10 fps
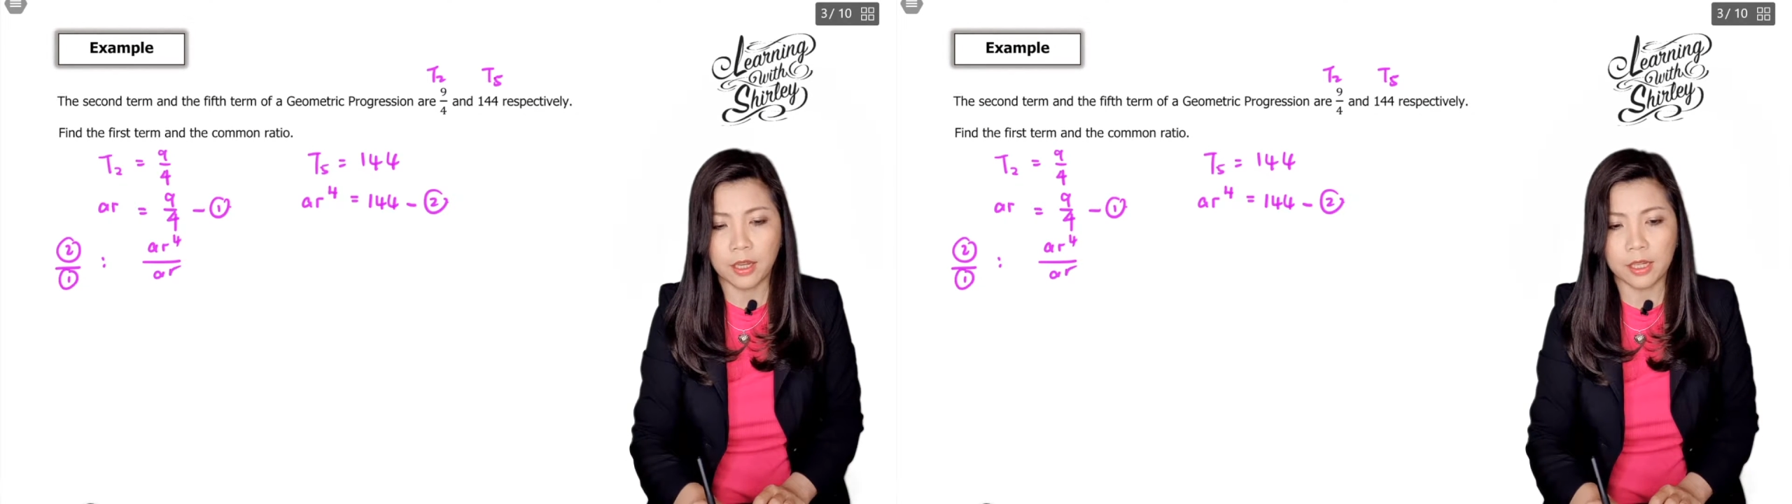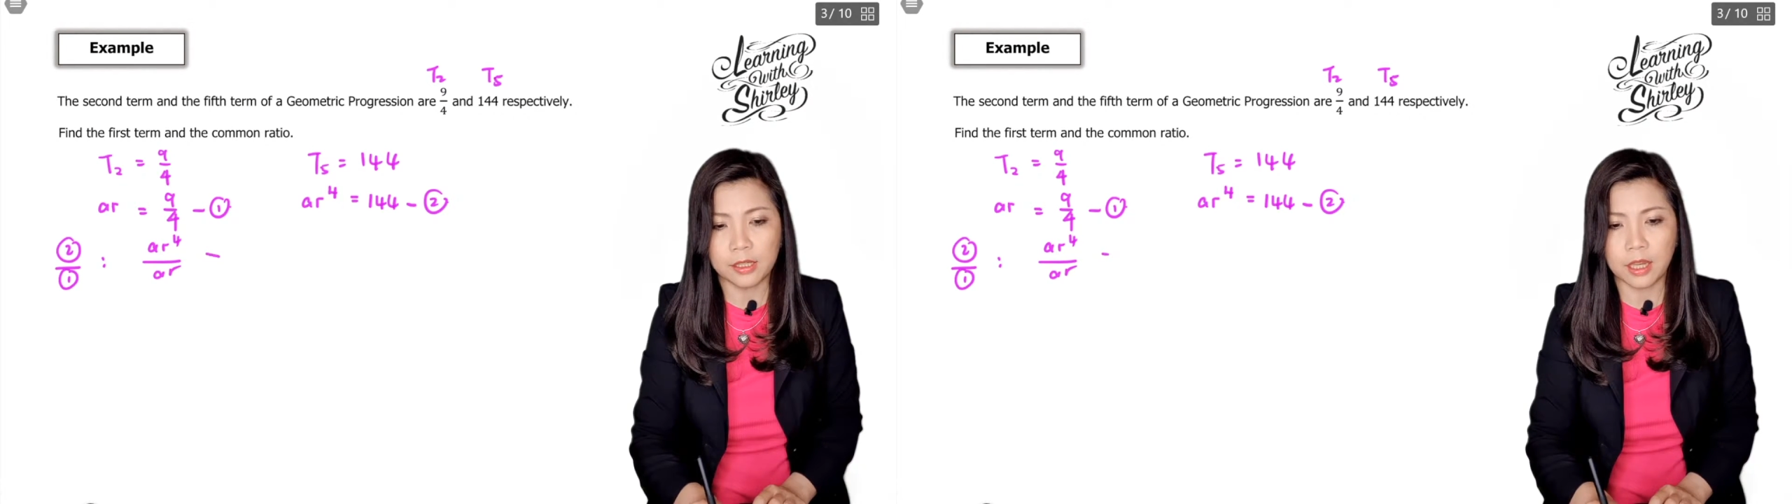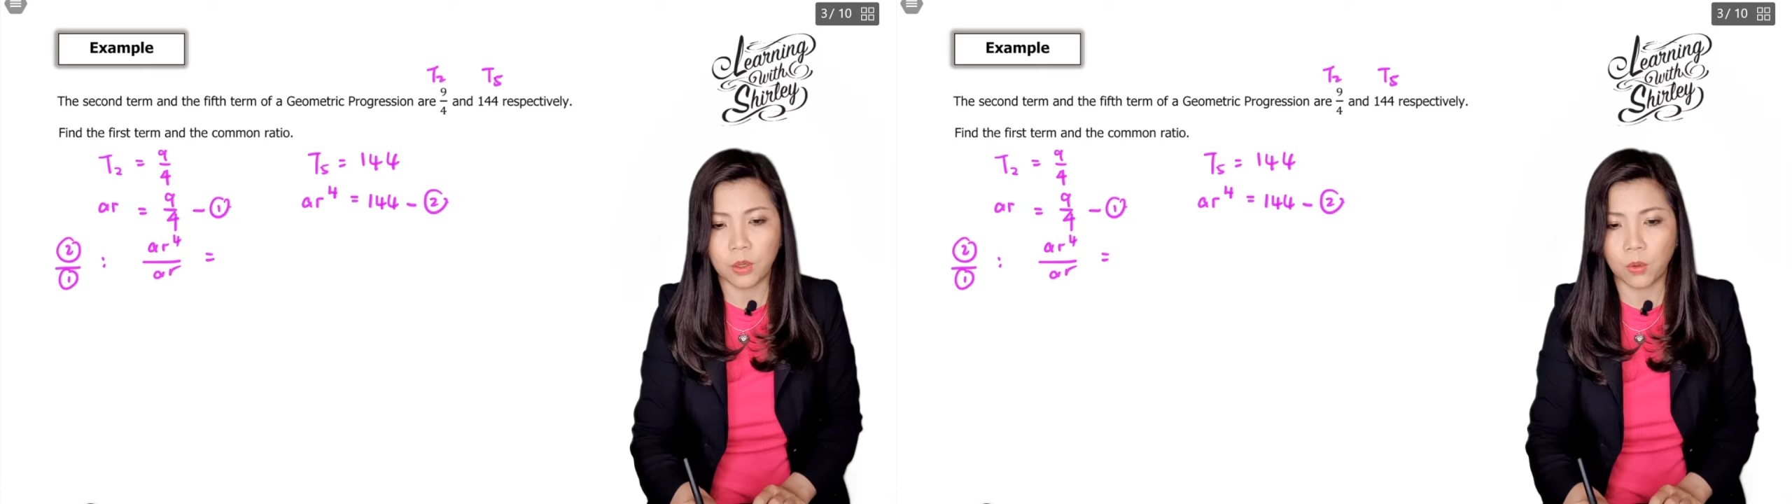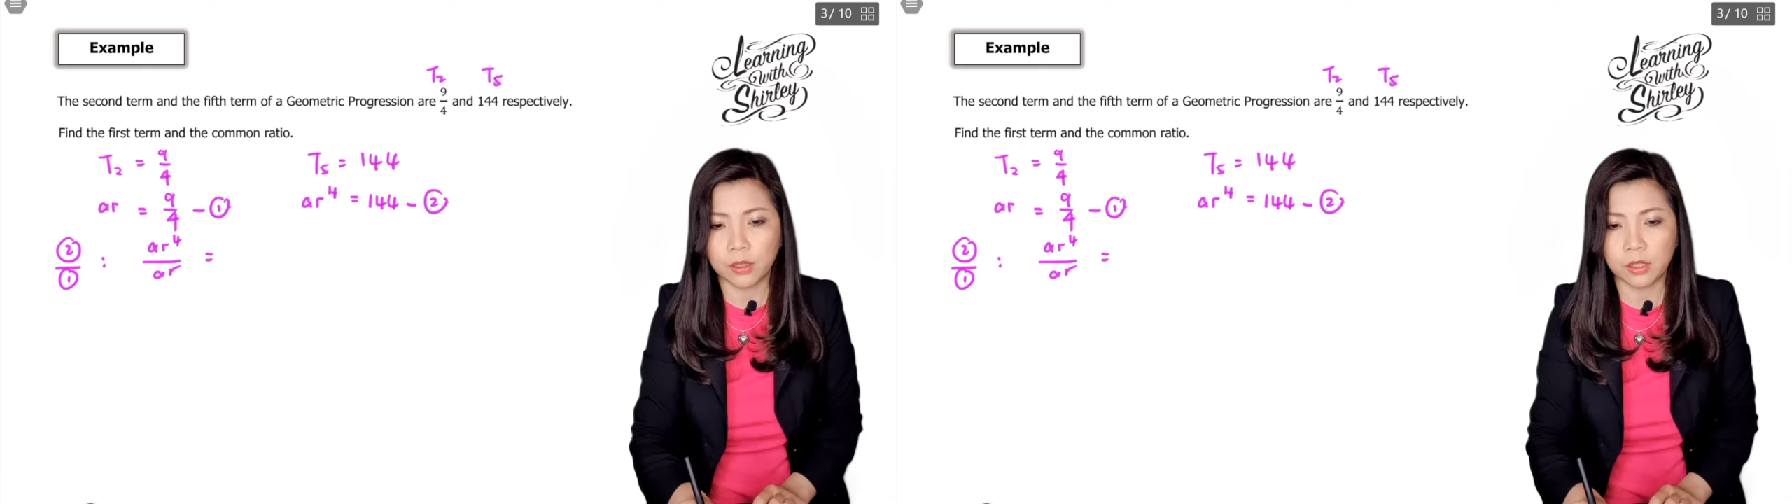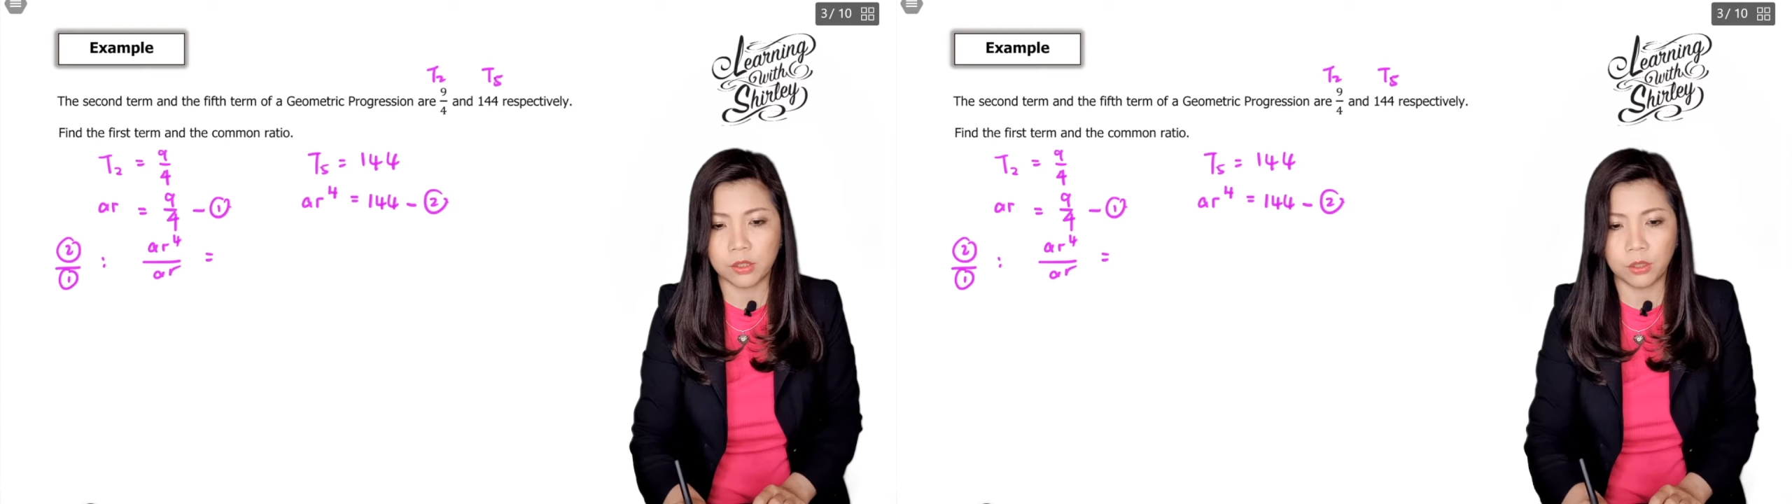is
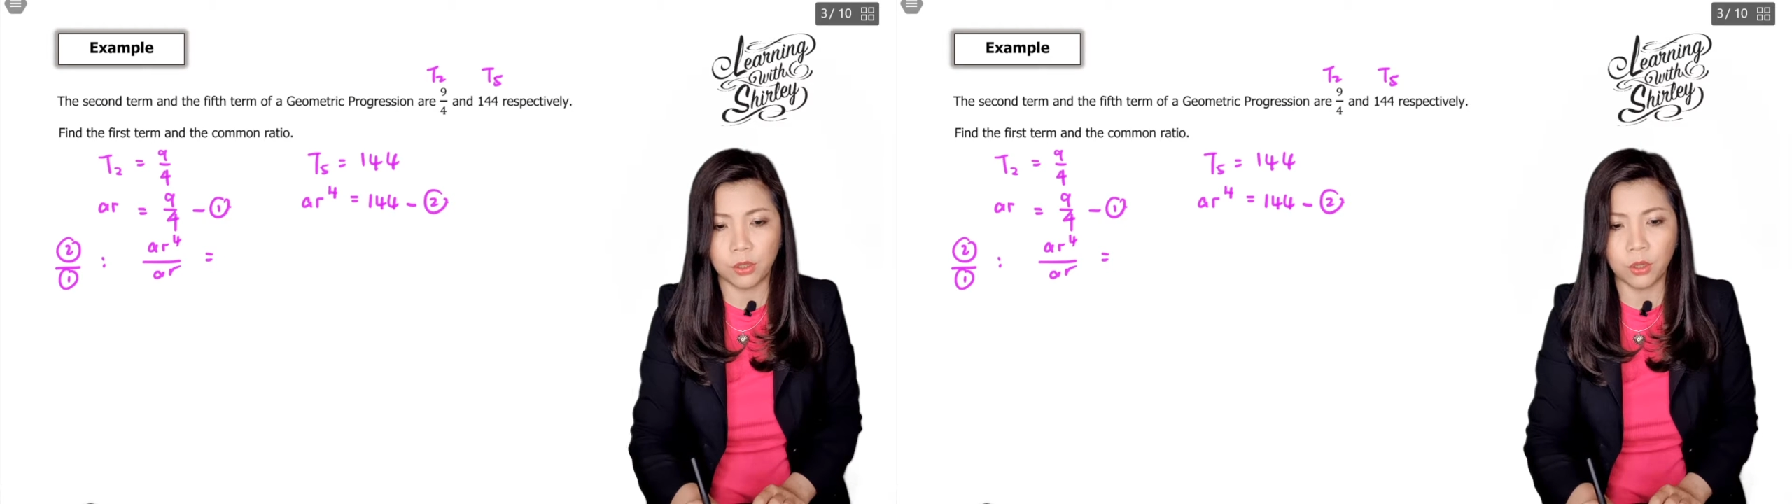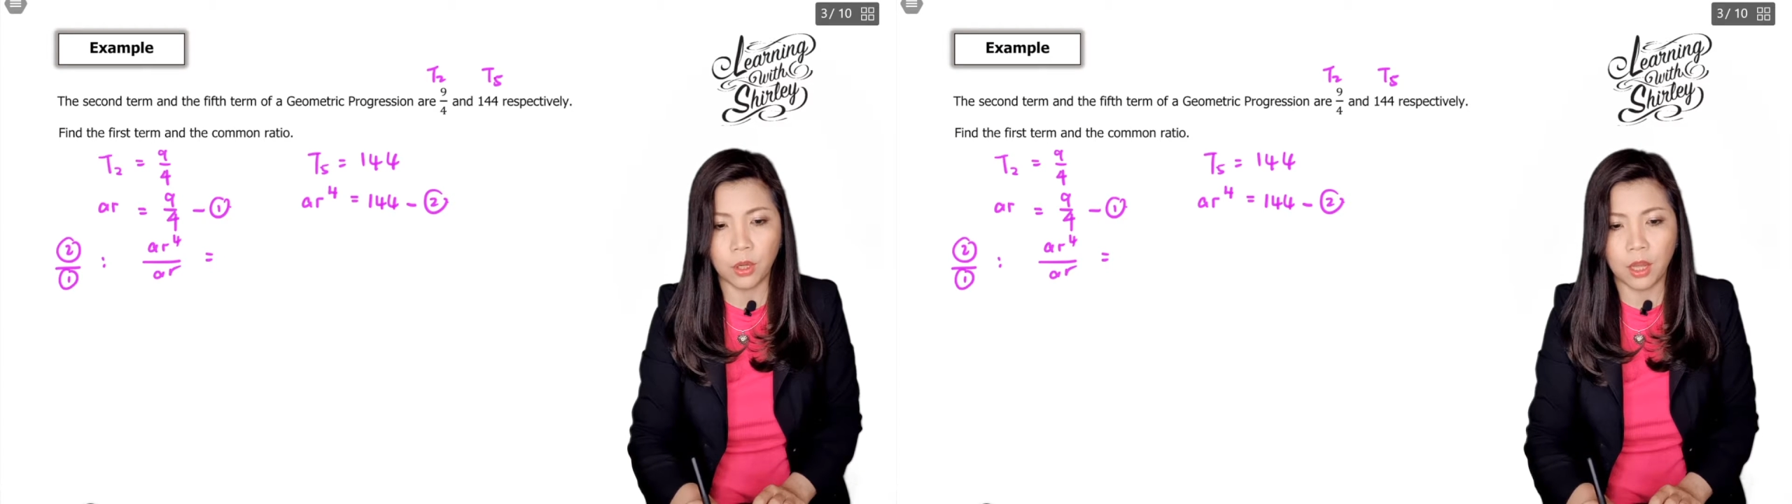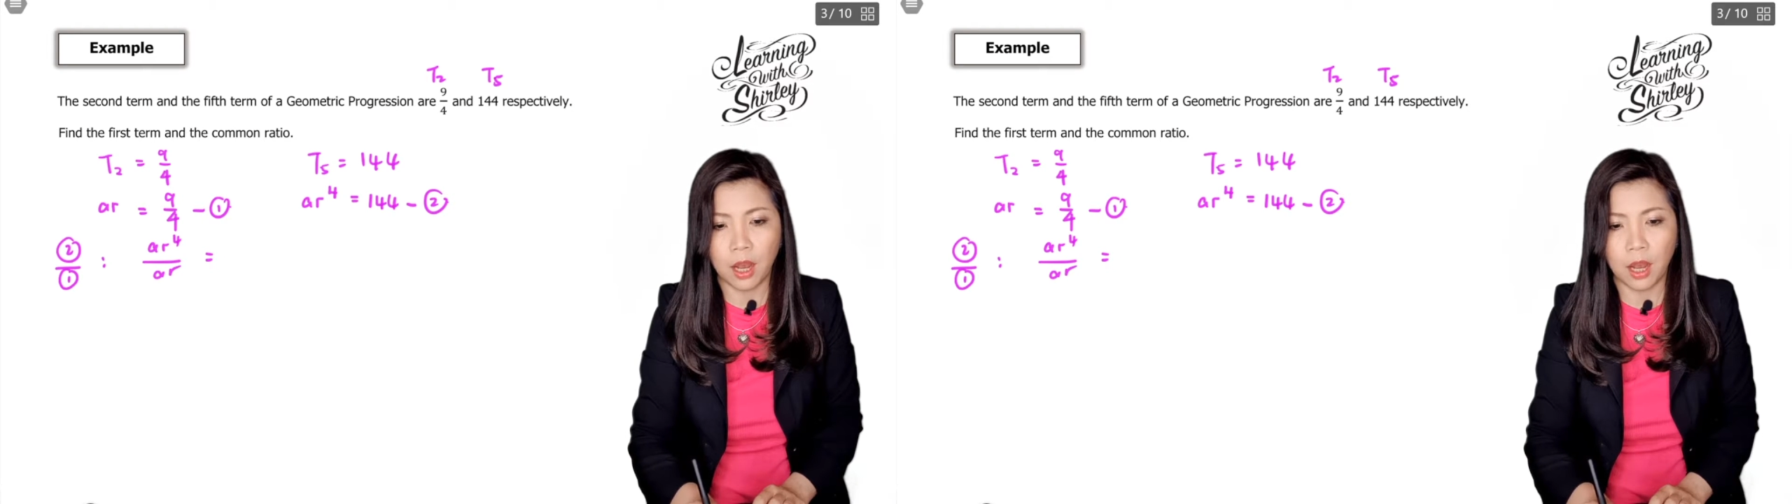equals to